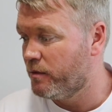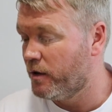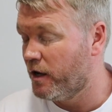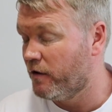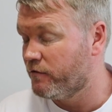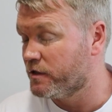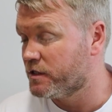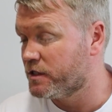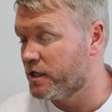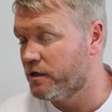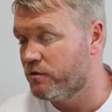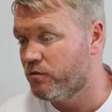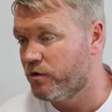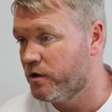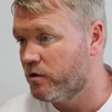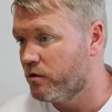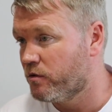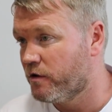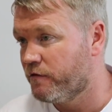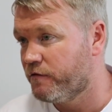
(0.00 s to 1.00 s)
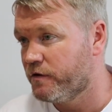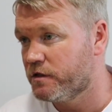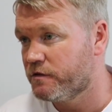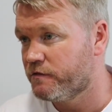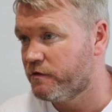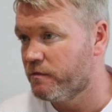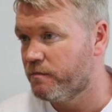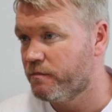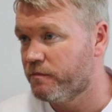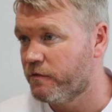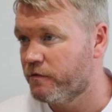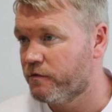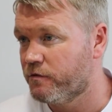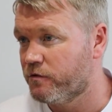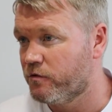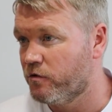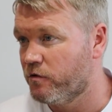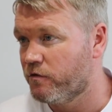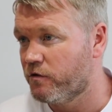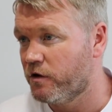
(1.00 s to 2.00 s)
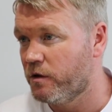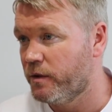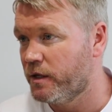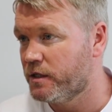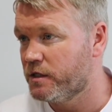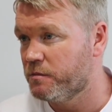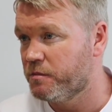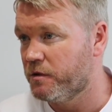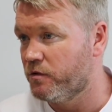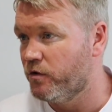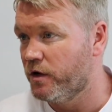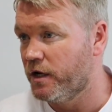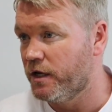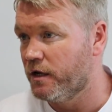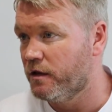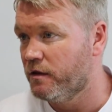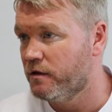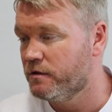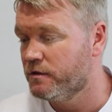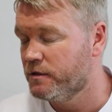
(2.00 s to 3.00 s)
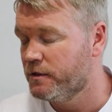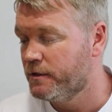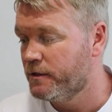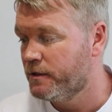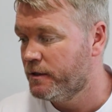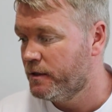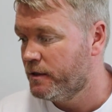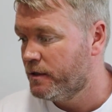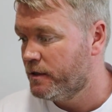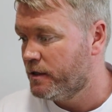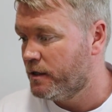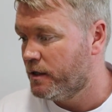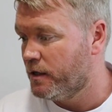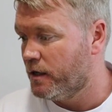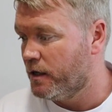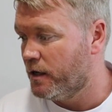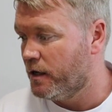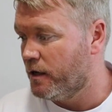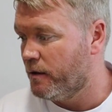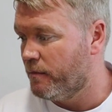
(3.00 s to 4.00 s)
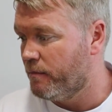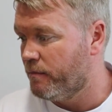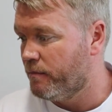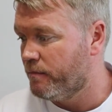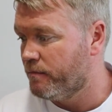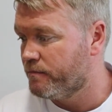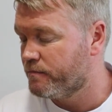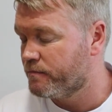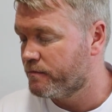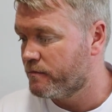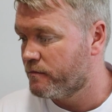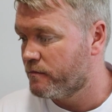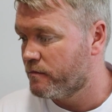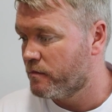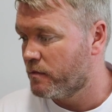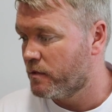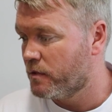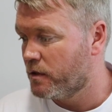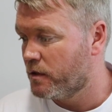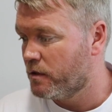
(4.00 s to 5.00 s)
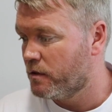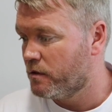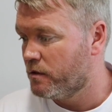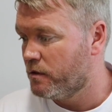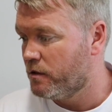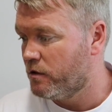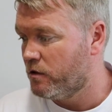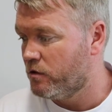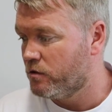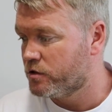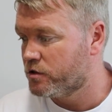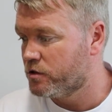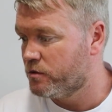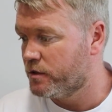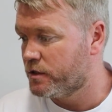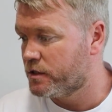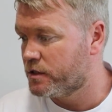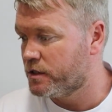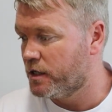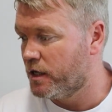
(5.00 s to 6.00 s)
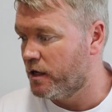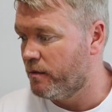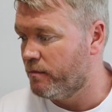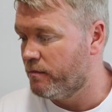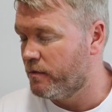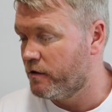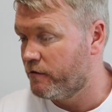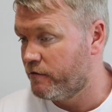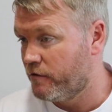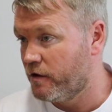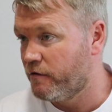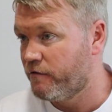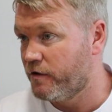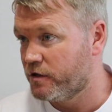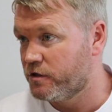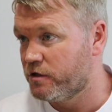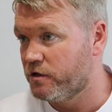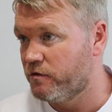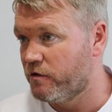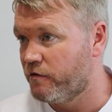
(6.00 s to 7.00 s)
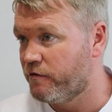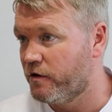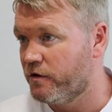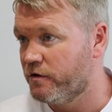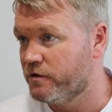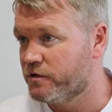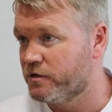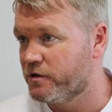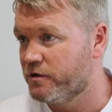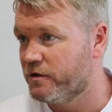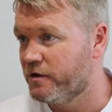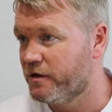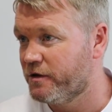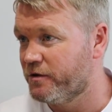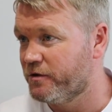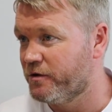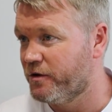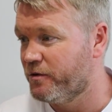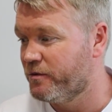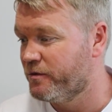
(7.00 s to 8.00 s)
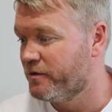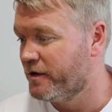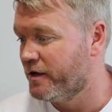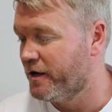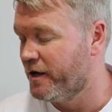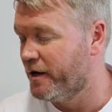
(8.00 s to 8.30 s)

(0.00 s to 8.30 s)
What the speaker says: We haven't seen Rio Griffiths for 2-3 weeks. He's been really ill. You know, so it's if that's you referring to, I don't know.